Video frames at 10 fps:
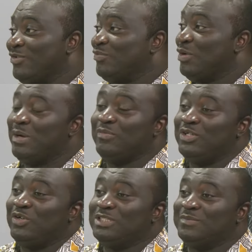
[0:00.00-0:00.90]
Probably
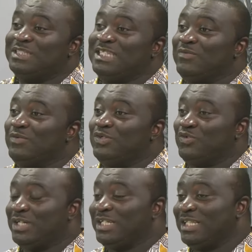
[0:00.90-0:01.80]
only me every week
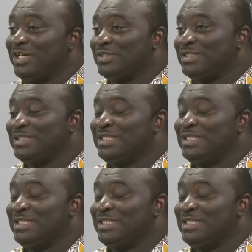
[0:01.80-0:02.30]
200,000.